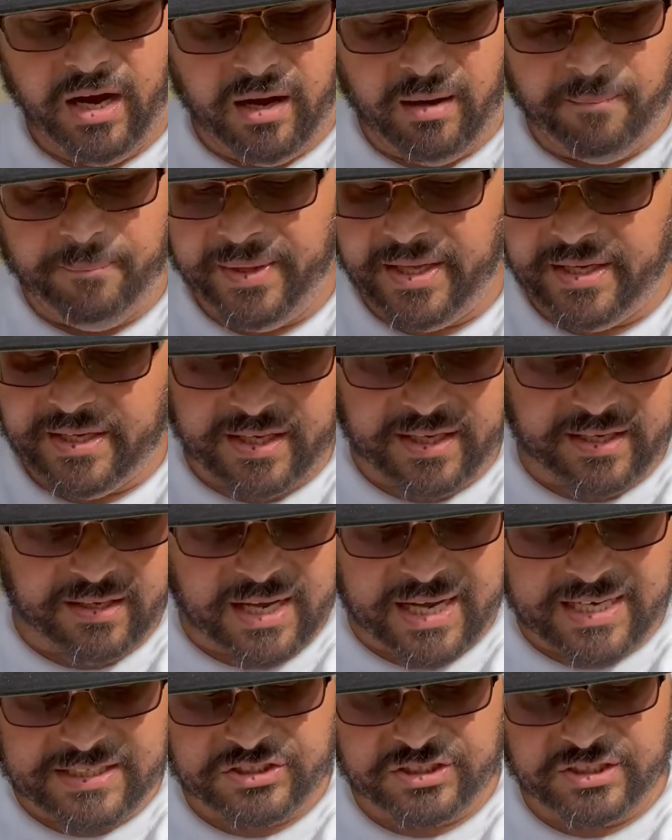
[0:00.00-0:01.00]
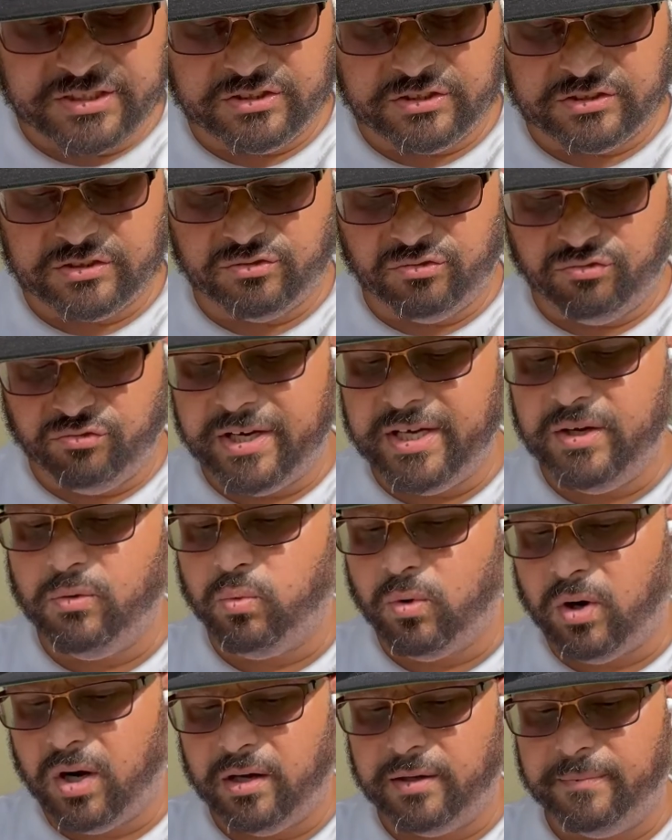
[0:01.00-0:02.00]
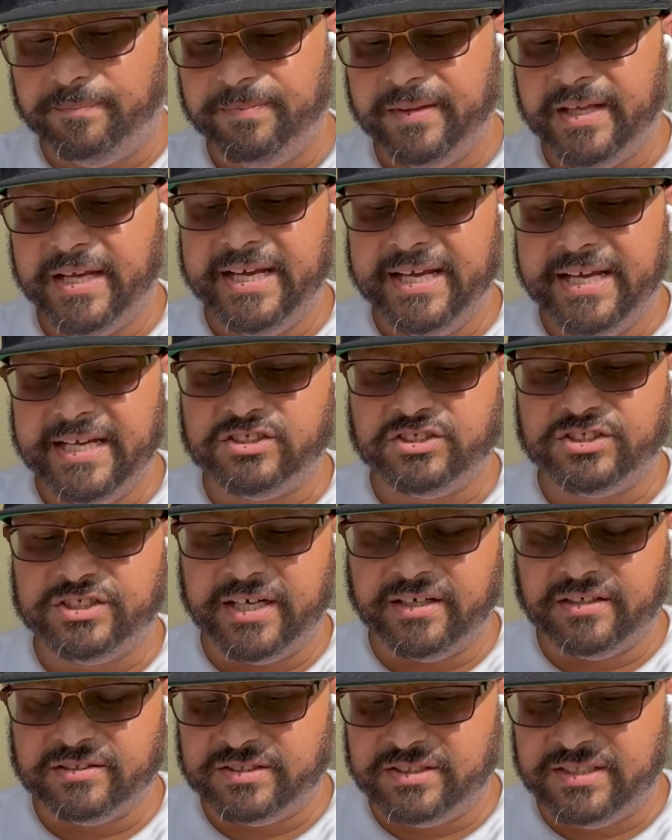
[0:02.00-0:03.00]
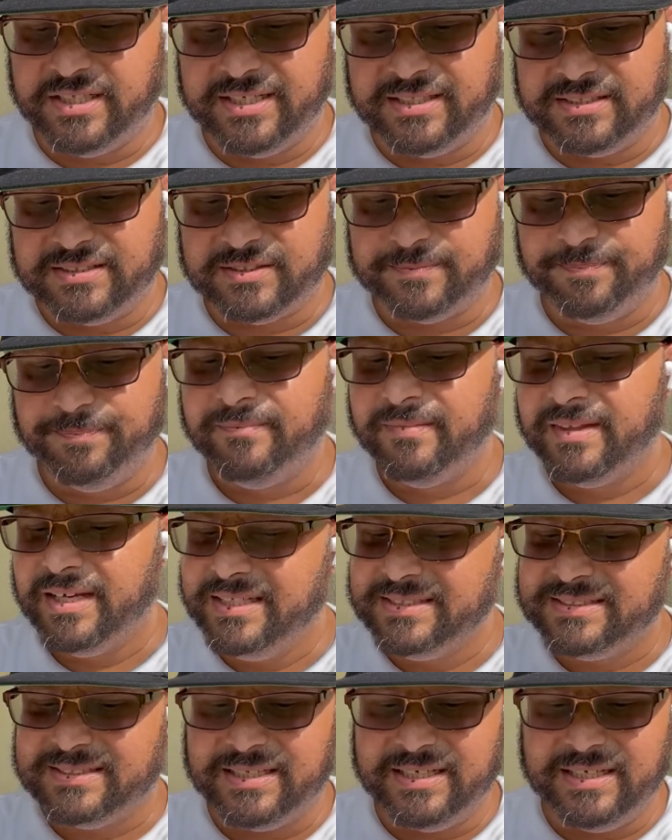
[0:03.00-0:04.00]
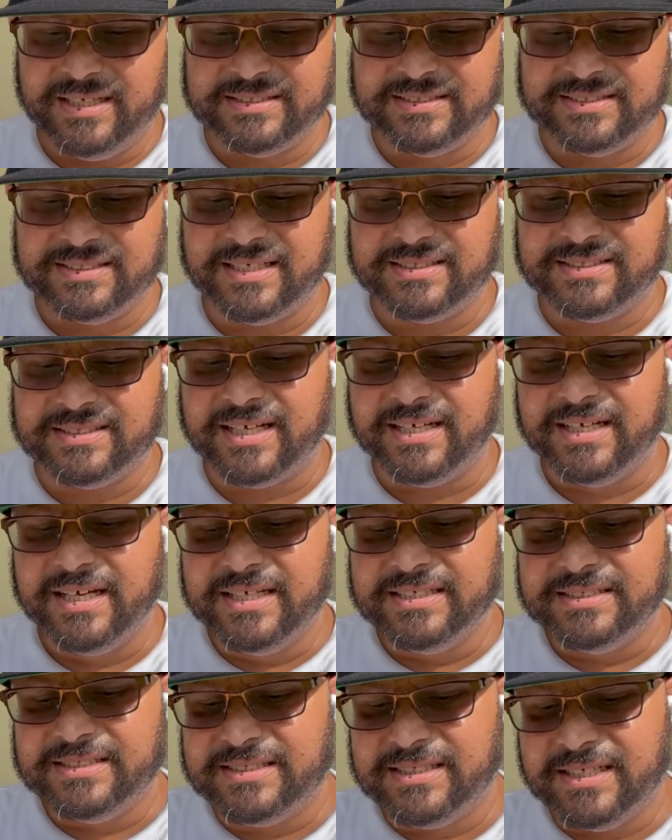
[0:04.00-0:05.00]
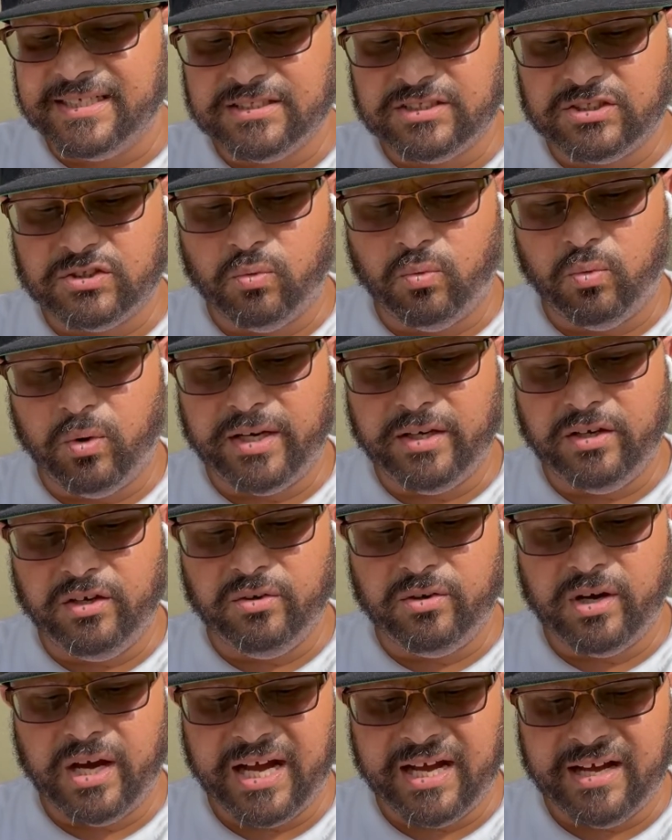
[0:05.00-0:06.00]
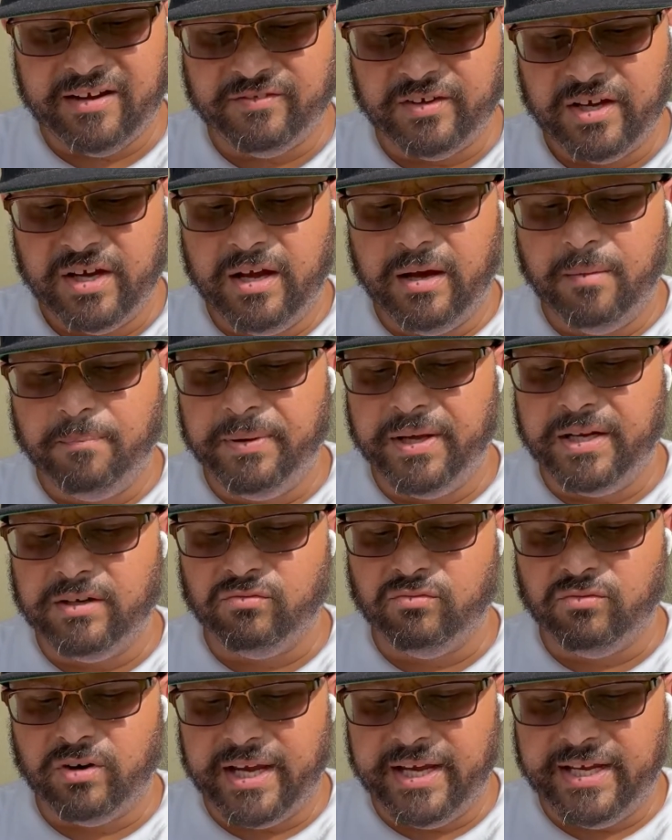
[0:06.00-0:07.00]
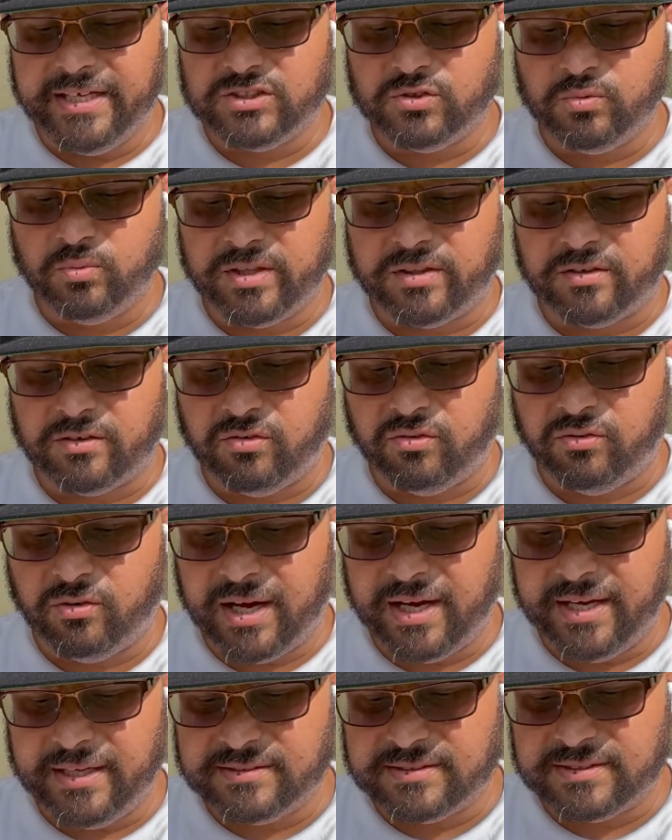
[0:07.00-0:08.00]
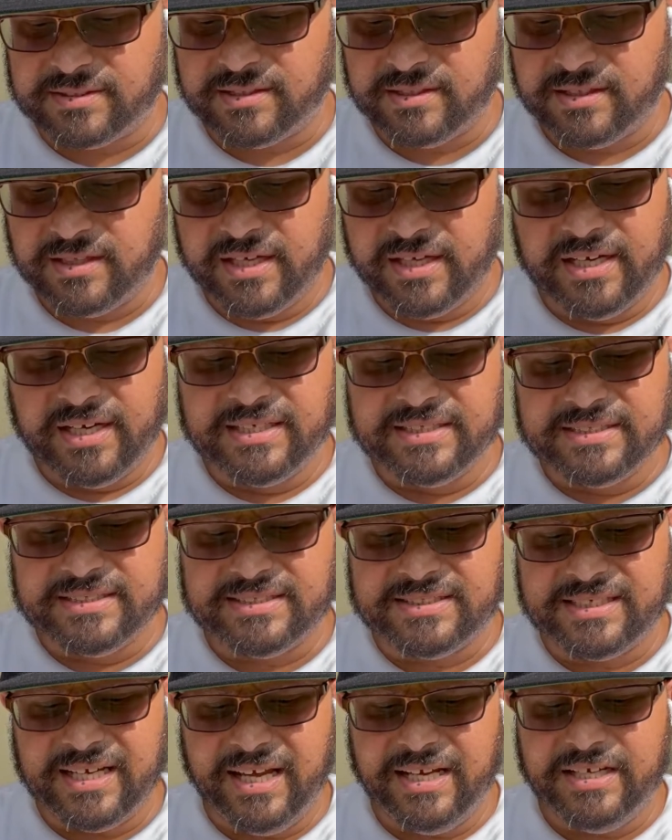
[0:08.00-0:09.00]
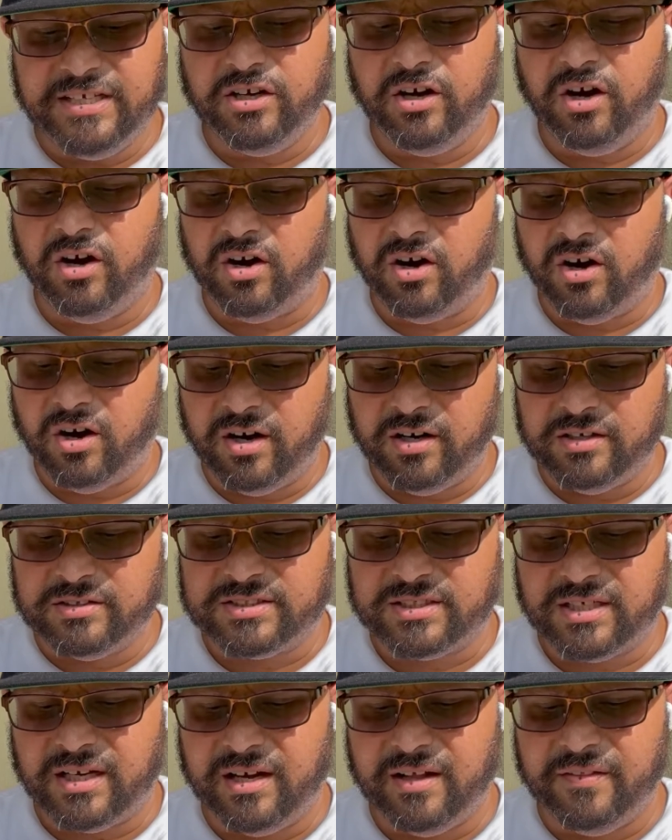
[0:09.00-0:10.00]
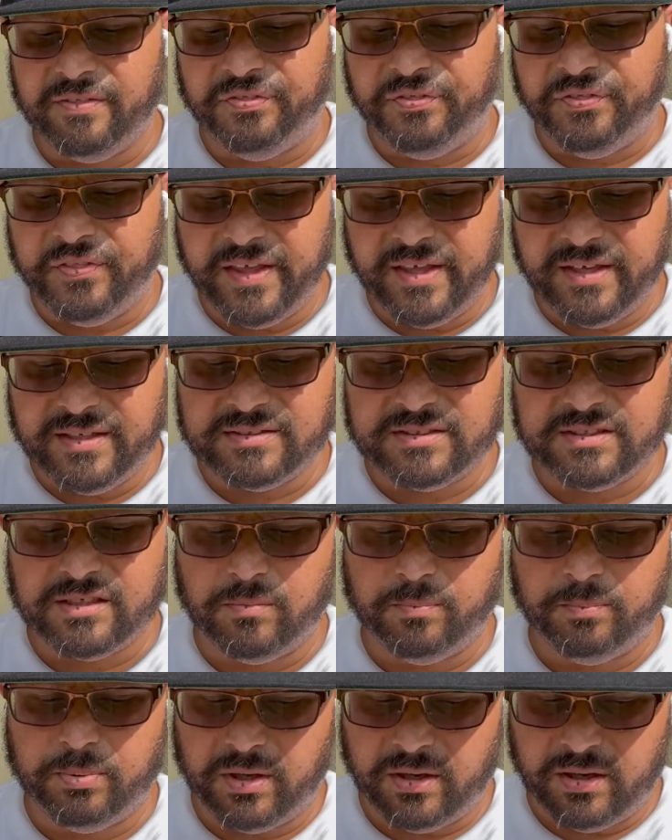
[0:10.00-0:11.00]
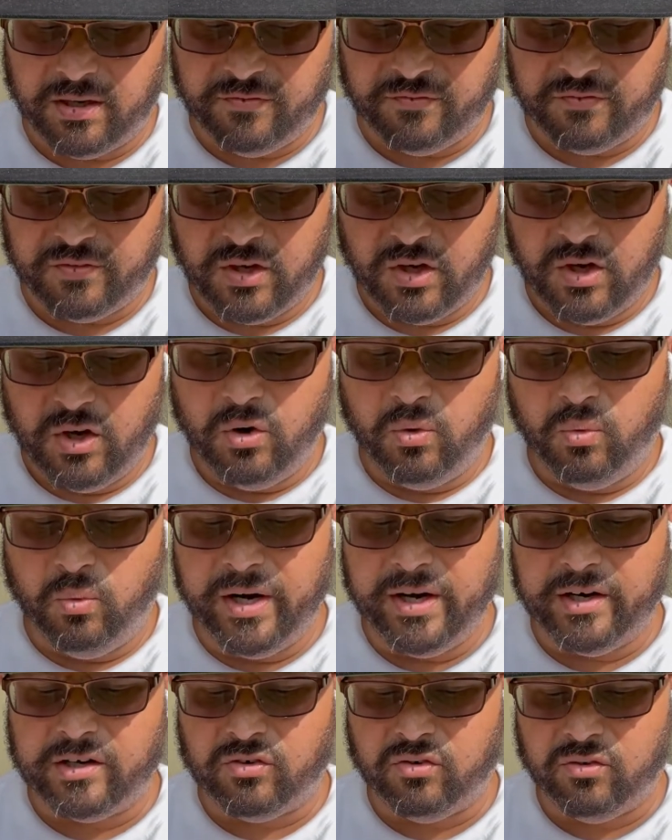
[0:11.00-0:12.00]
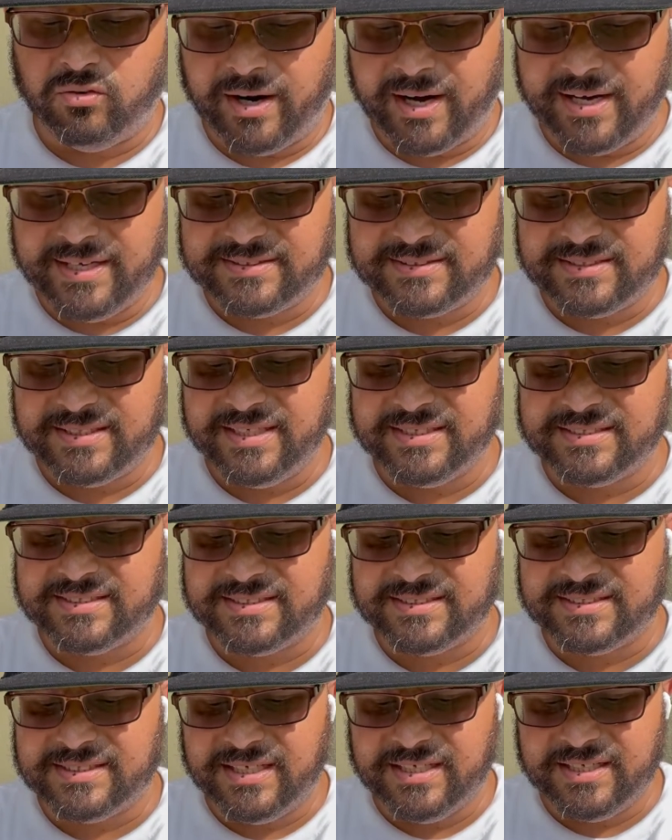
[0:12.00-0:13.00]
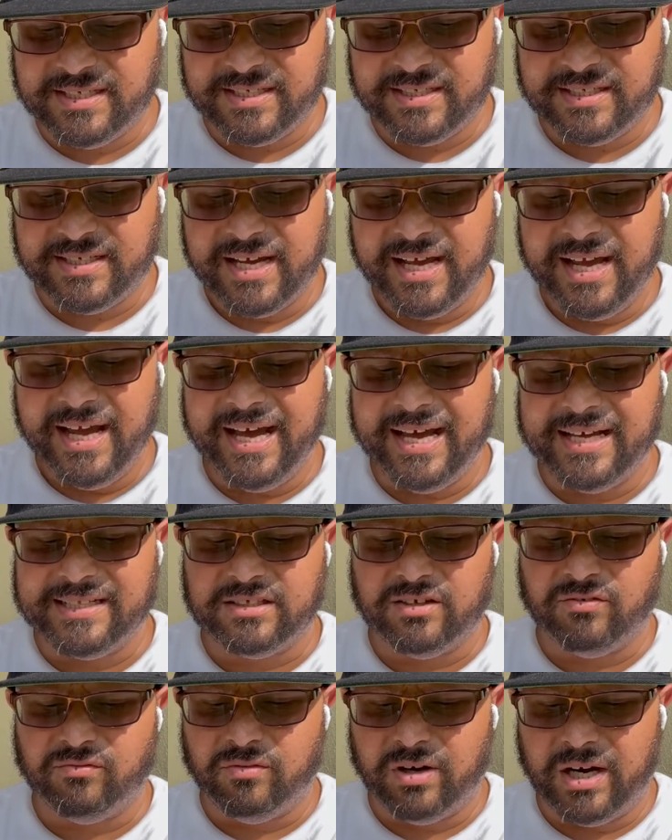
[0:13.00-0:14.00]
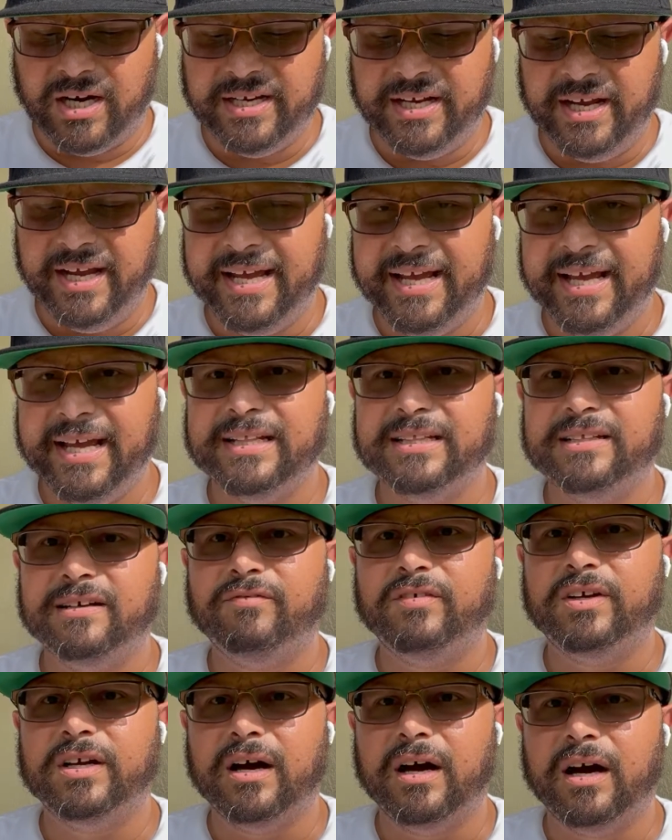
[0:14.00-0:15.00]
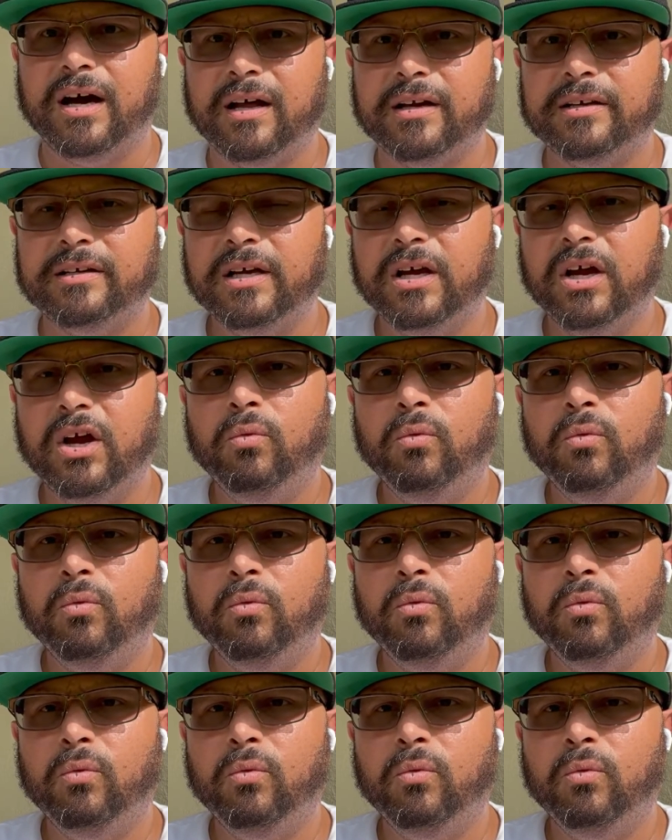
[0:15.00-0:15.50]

In Colossians 3:1, it shares this. It says that, since when you have been raised with Christ, set your hearts on things above, where Christ is seated at the right hand of God.